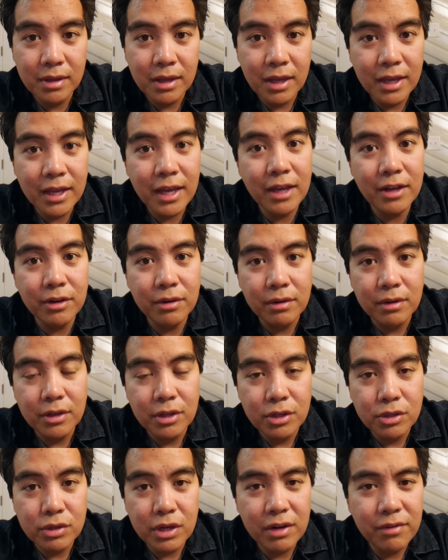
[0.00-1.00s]
Again,
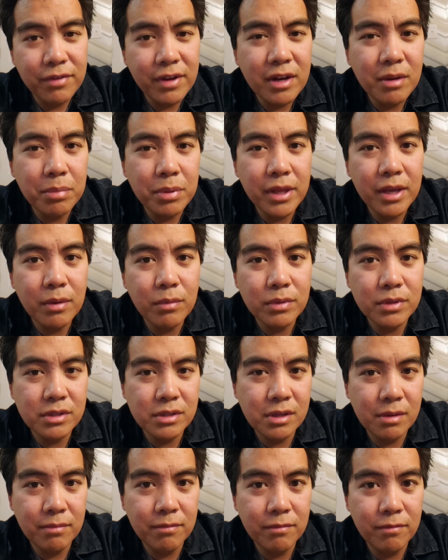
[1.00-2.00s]
try to find a plant with
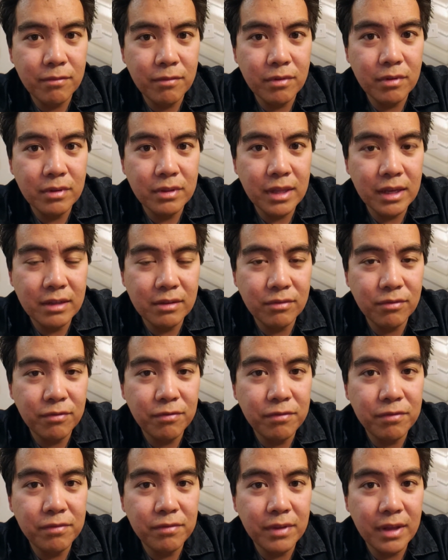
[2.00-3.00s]
some that
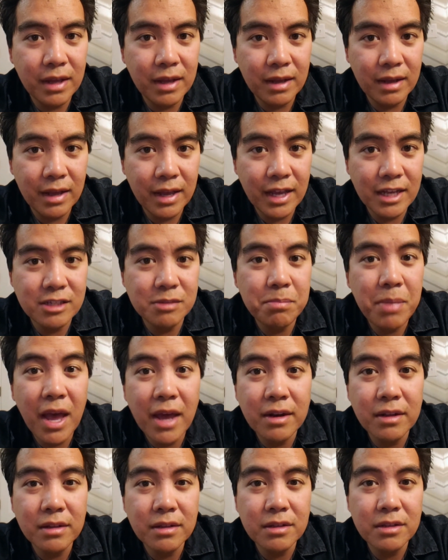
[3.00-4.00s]
has
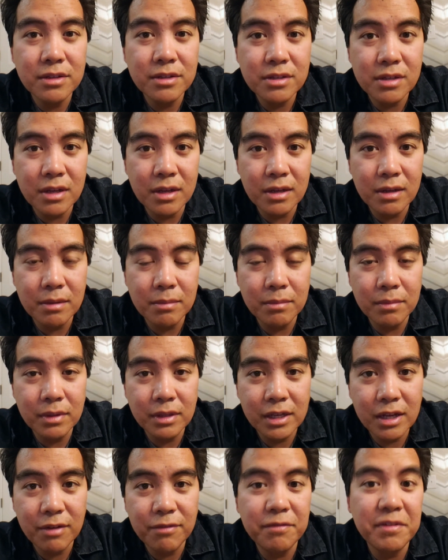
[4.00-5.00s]
petals,
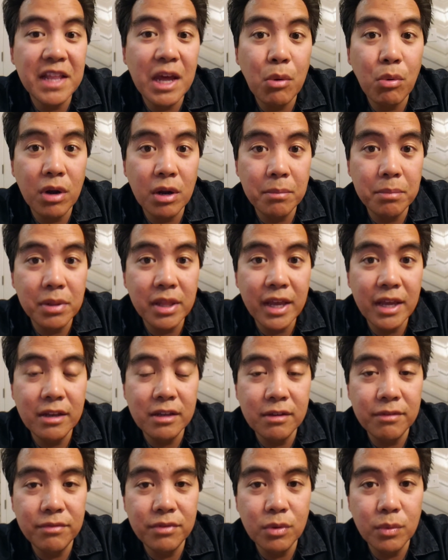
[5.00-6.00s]
like a flowering plant,
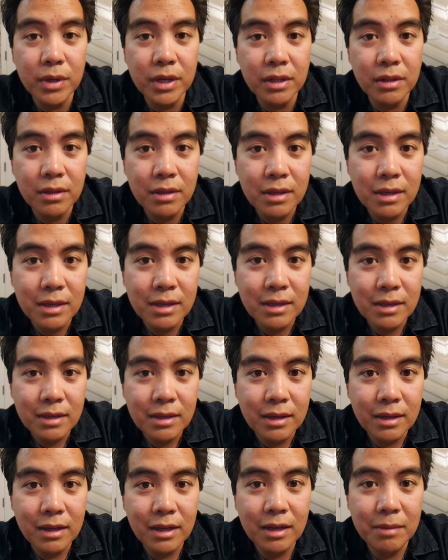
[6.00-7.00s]
if you will.
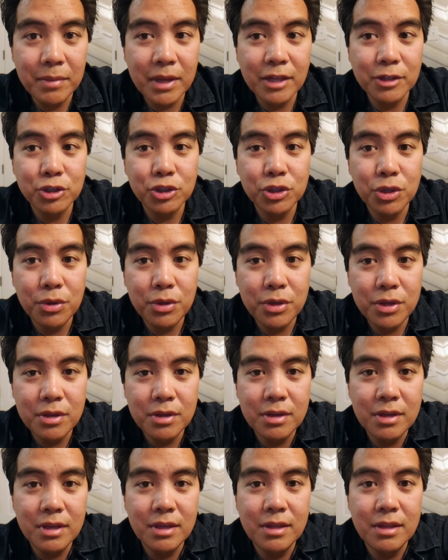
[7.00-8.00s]
I'll show you
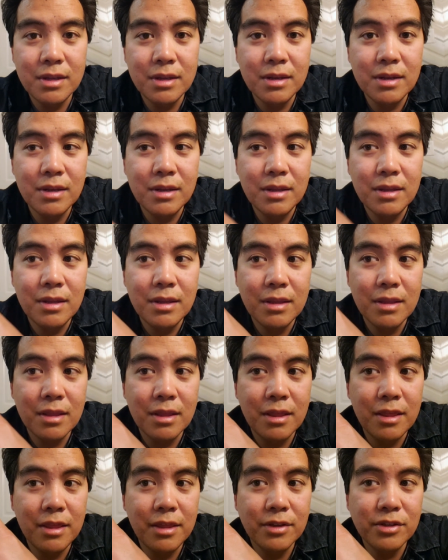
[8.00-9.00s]
in
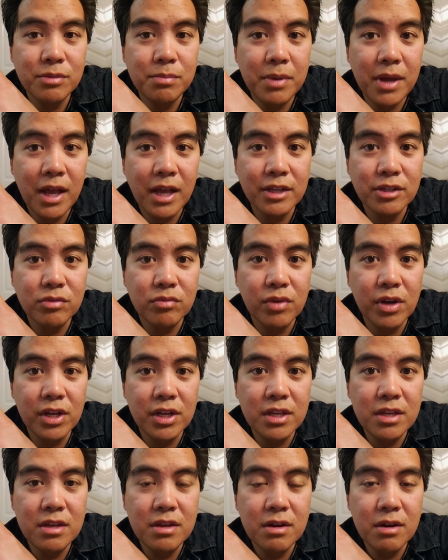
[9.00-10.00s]
this box right
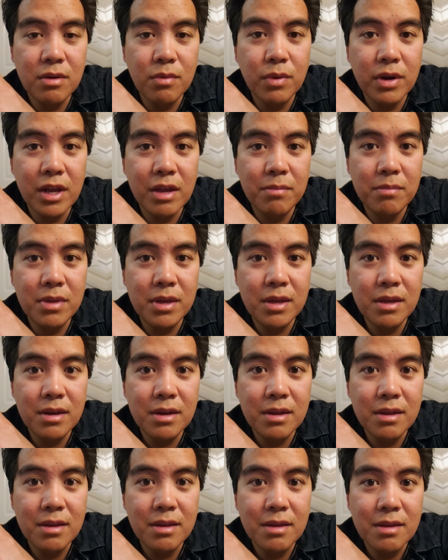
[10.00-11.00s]
here what I
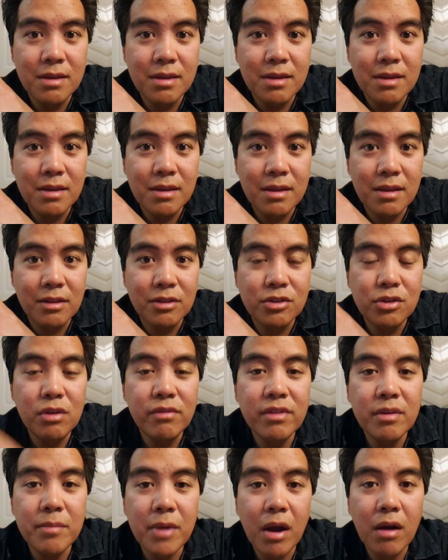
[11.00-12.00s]
mean. 2
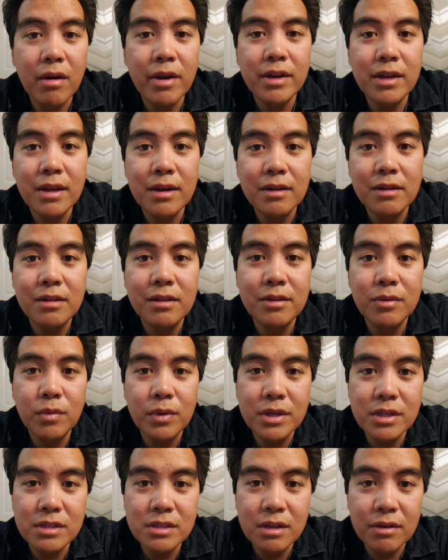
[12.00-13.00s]
of them are identical and
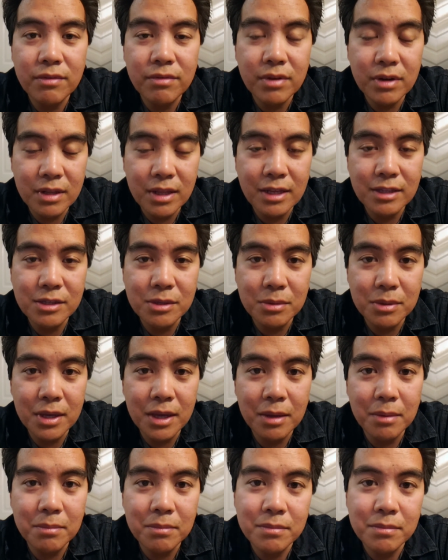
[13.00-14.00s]
1 is different, and that's okay.